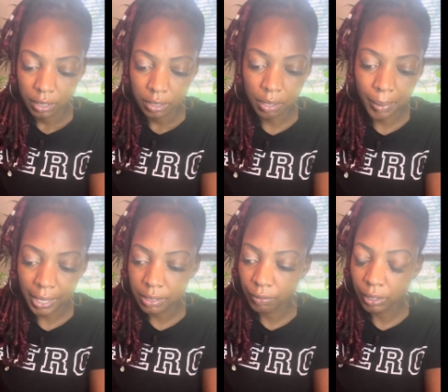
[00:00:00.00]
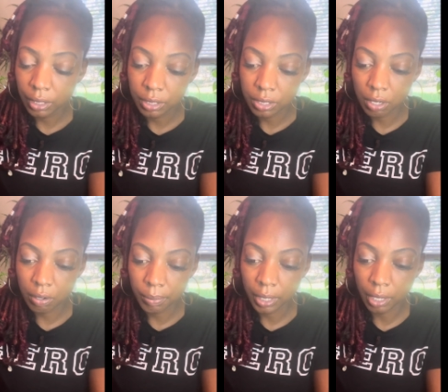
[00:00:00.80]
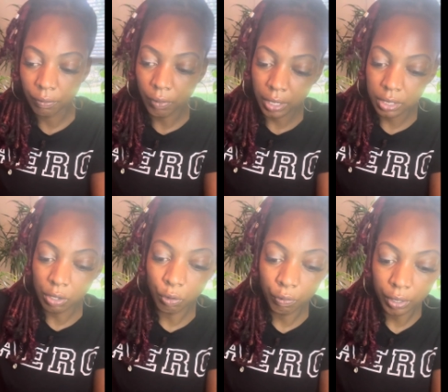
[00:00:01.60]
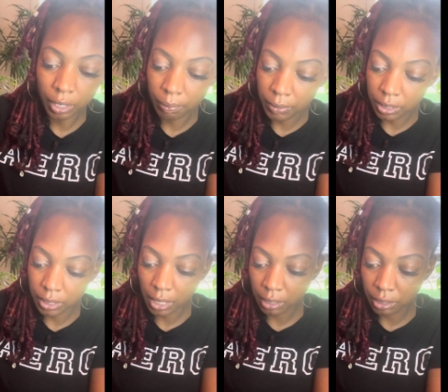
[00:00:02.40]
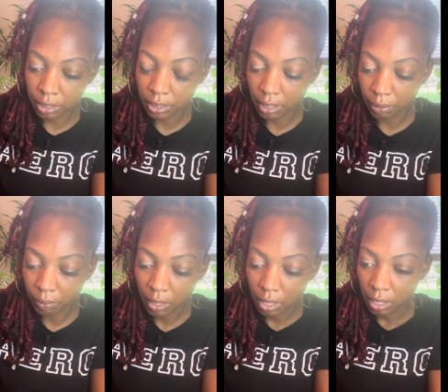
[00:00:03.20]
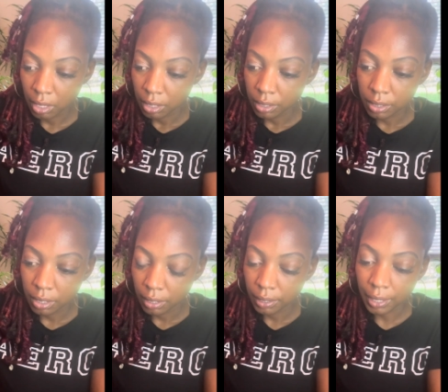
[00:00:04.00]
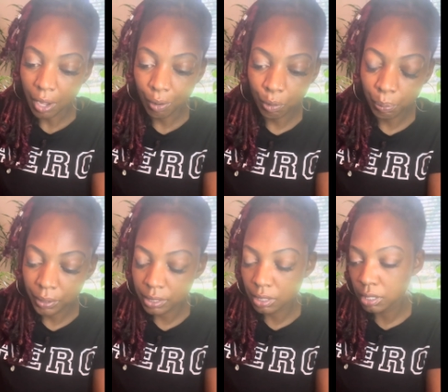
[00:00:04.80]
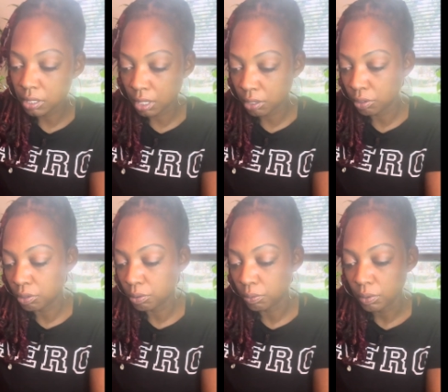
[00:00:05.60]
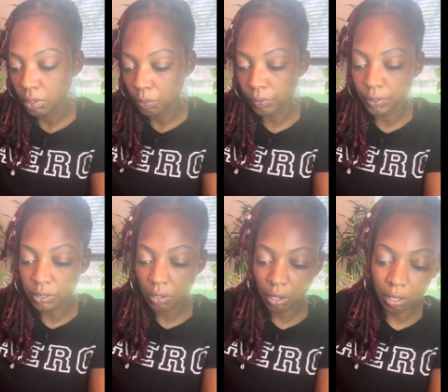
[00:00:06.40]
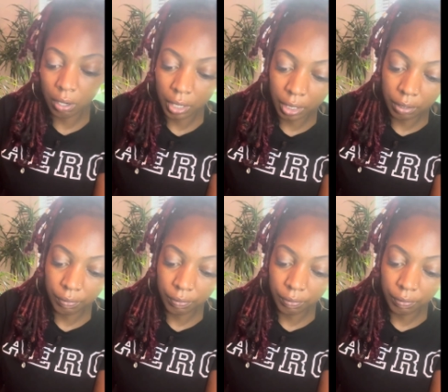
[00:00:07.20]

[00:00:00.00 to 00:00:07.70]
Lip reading: Somebody's really determined and ready to overcome these challenges now. That hopelessness, thank you. With the Star card in the